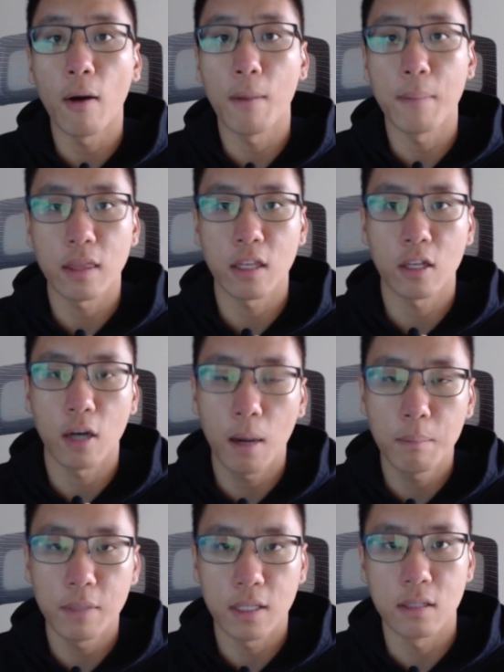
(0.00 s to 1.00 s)
I met the
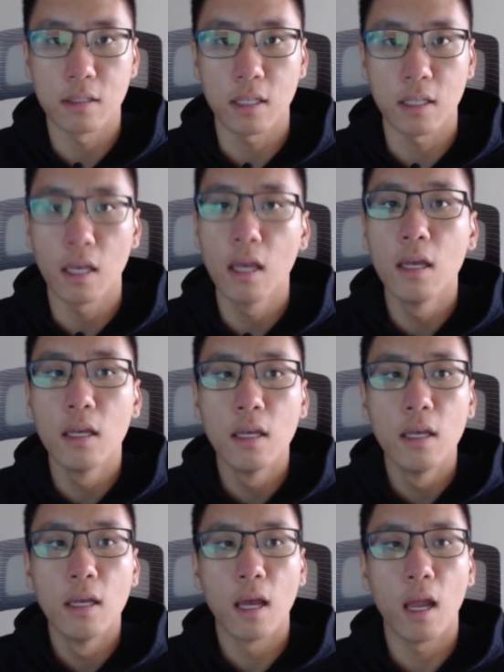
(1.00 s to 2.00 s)
competency.
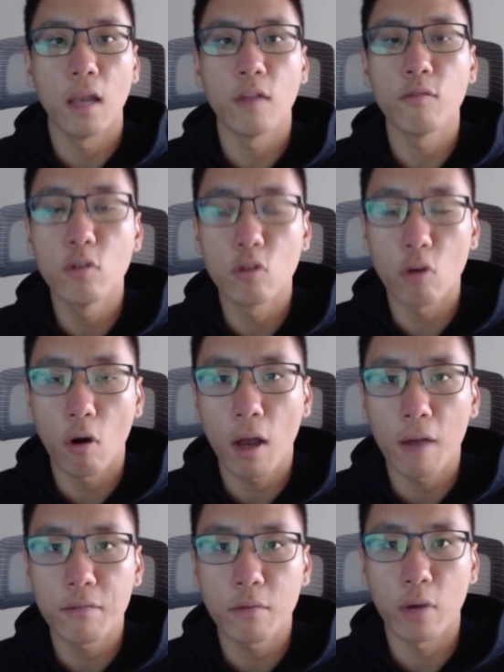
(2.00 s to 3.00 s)
And if you don't
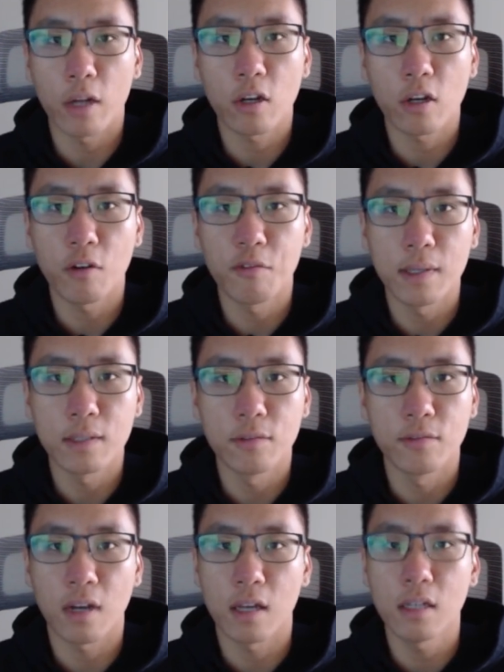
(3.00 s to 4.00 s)
have a record of what
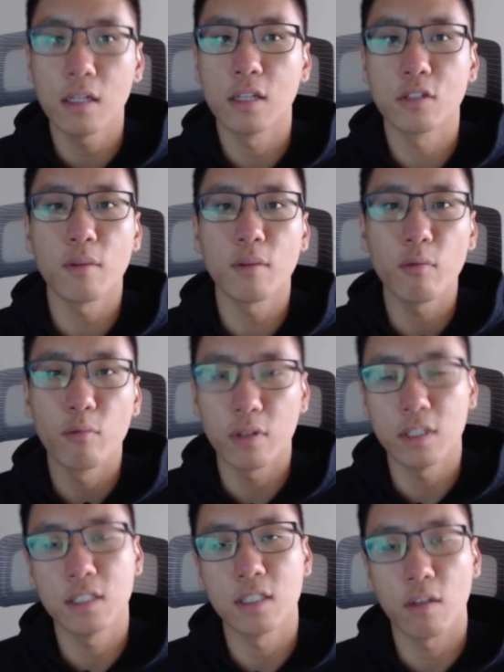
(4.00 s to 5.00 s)
you've done, it's going to be
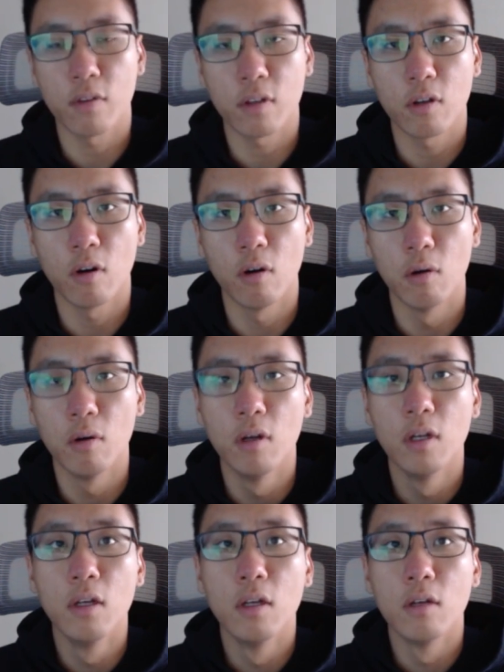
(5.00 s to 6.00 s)
really difficult
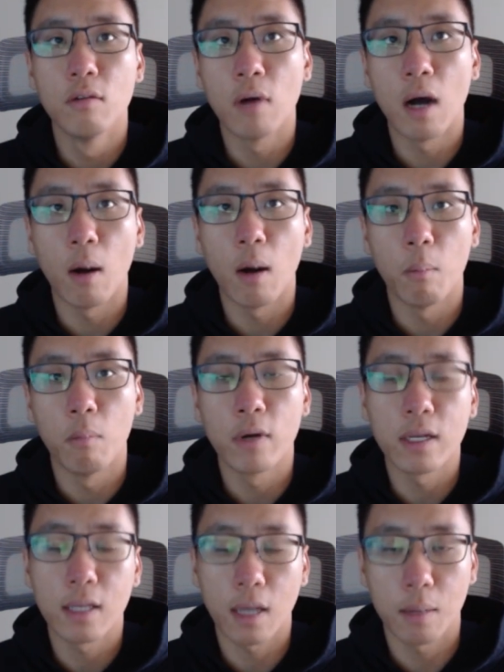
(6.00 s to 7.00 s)
um,
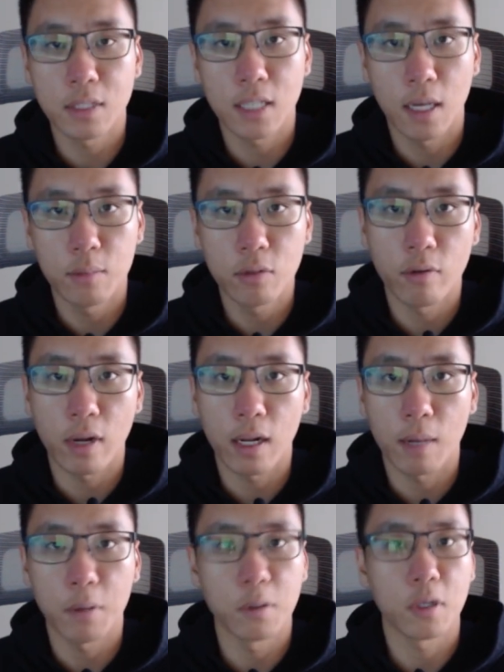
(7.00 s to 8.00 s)
when it comes time to write
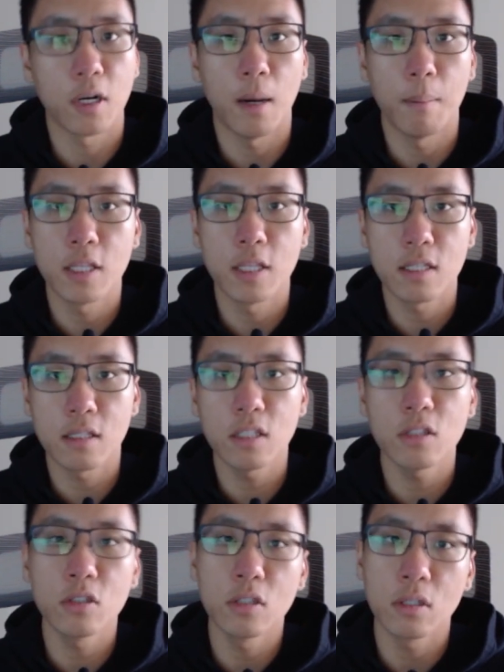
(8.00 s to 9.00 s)
about your
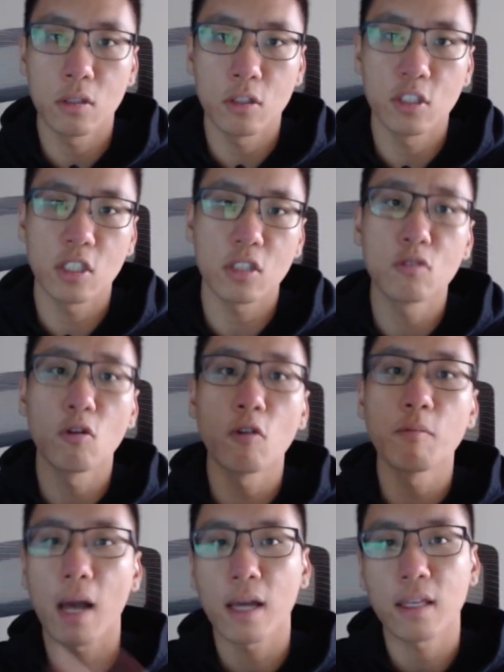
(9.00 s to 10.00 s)
competencies to, to just
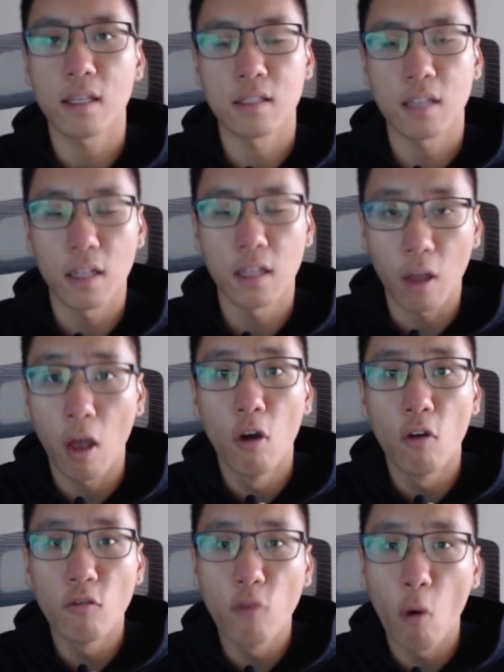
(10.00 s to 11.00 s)
look back and see like
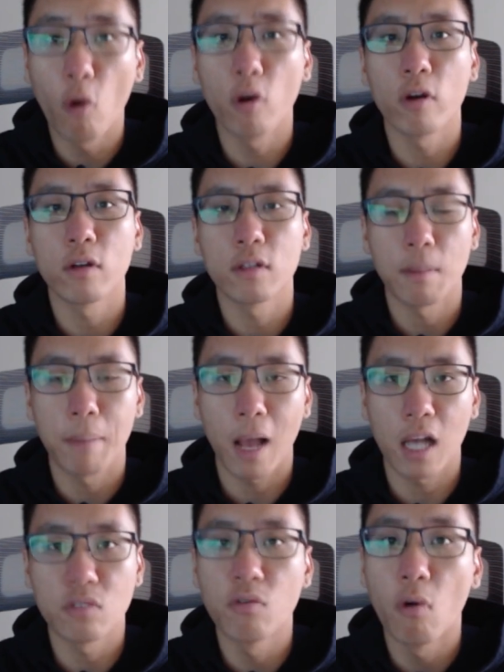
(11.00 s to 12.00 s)
for the
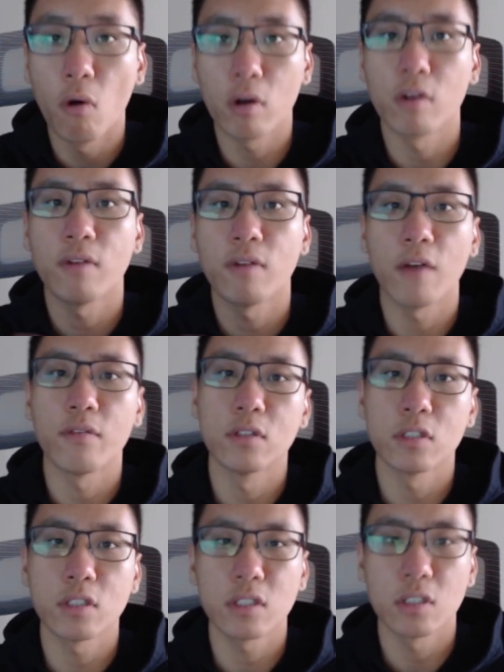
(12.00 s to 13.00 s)
past four or five
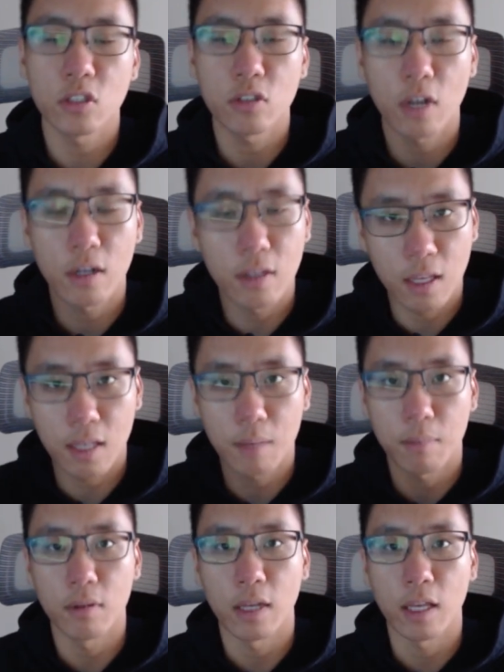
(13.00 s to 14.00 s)
years and just try to think
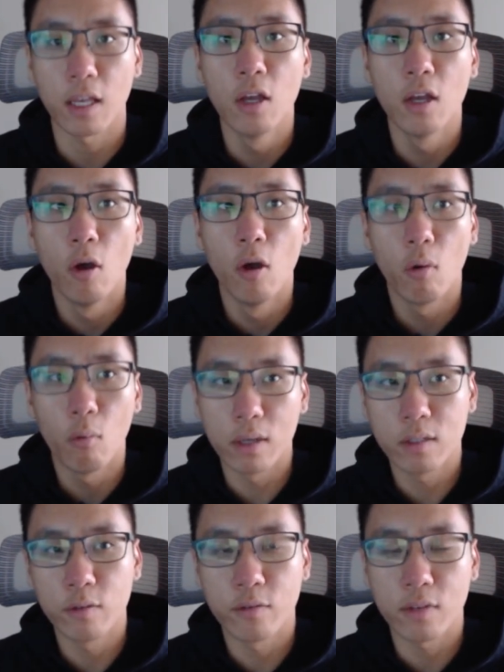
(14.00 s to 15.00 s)
about like
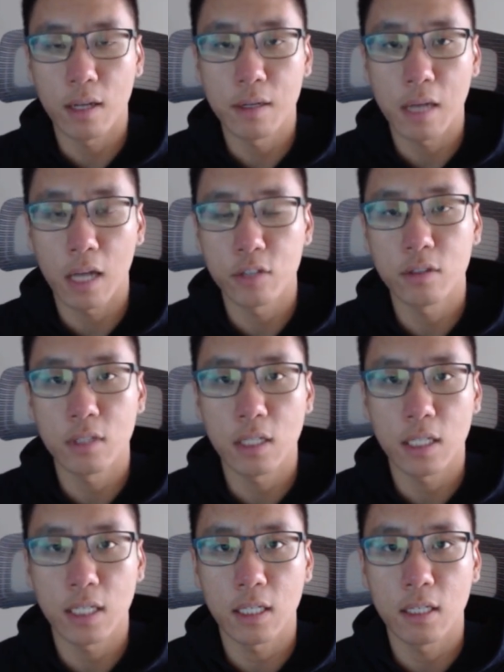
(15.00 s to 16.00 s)
what you've done
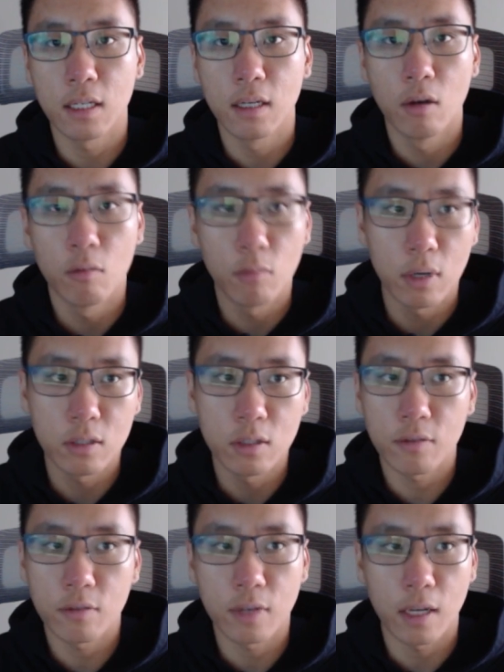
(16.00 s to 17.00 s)
actually what you
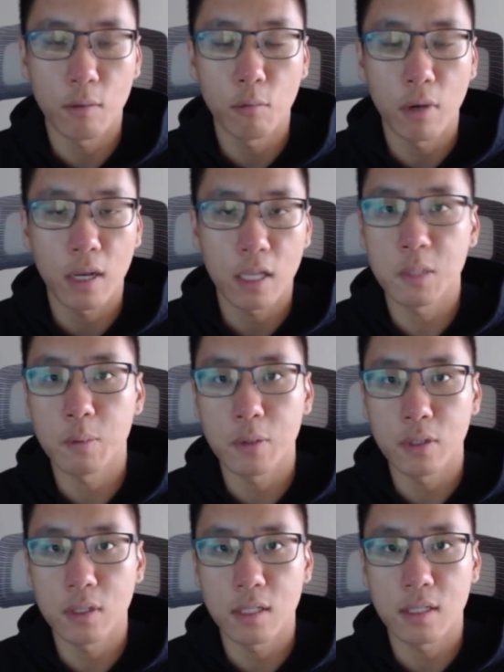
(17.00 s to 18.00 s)
have done and what
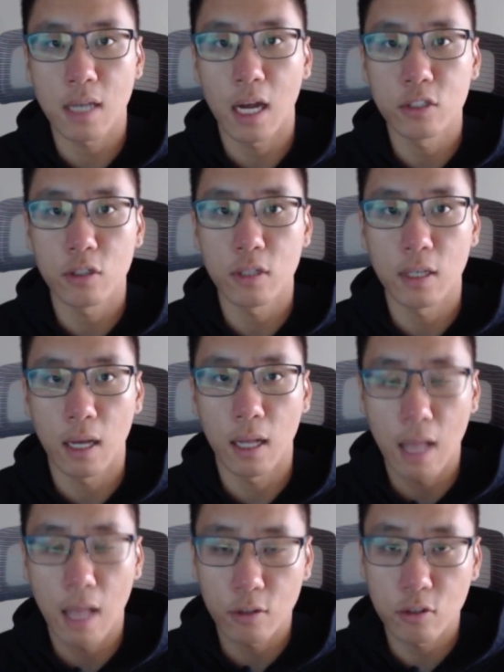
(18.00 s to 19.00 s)
experiences actually
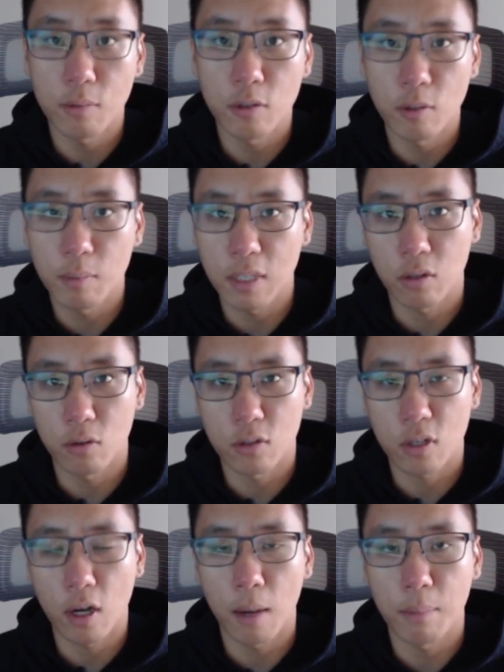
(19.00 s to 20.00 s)
allows you to meet those
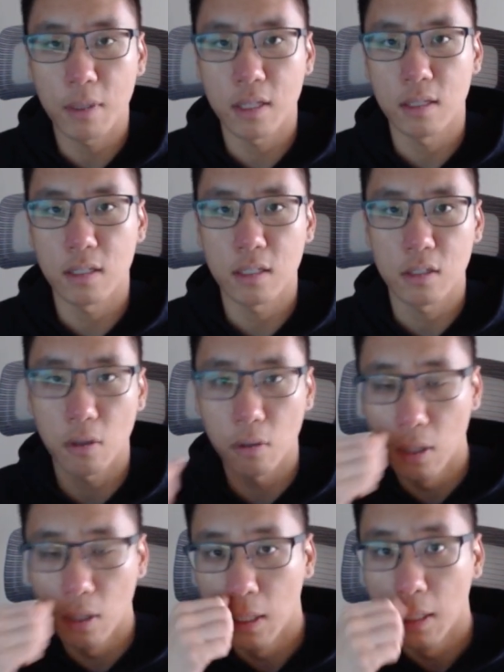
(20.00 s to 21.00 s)
competencies. So
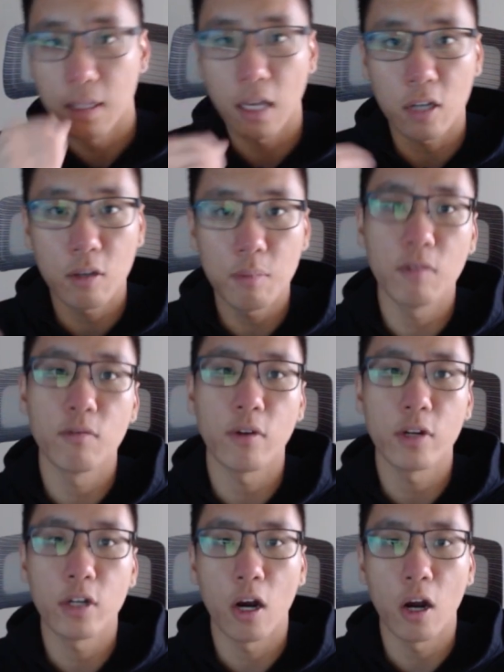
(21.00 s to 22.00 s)
that could be
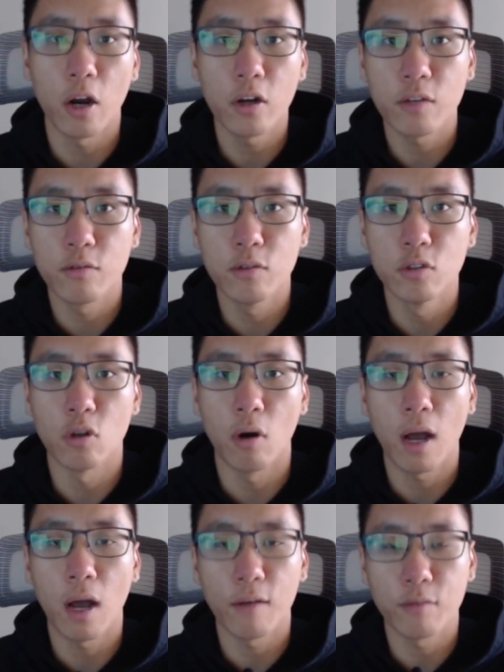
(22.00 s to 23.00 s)
very hard if you
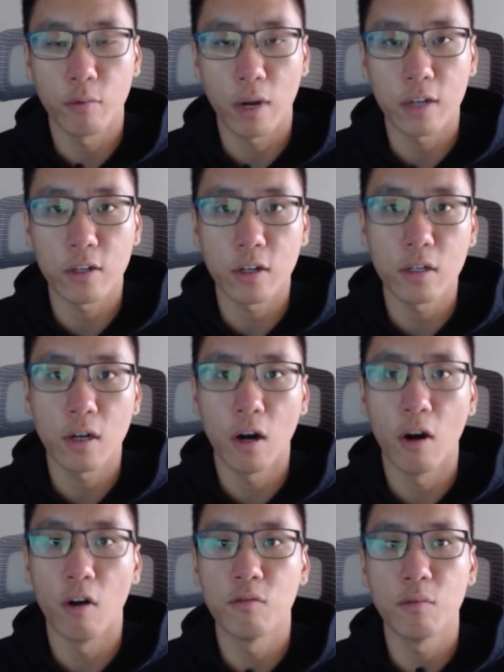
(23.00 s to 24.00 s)
don't have a record
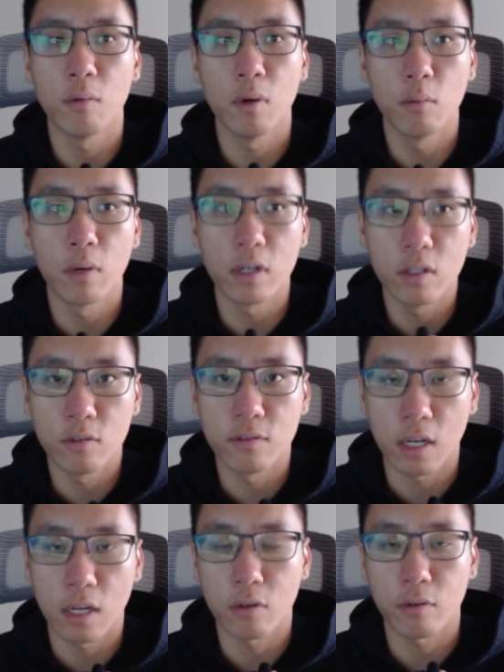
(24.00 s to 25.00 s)
of what you've
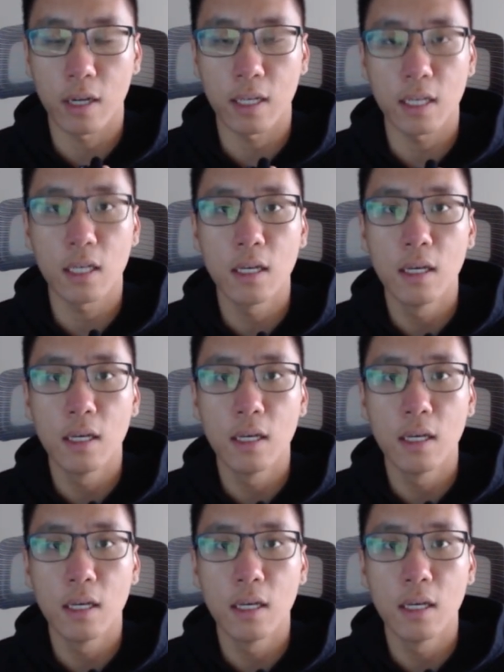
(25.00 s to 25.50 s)
done already.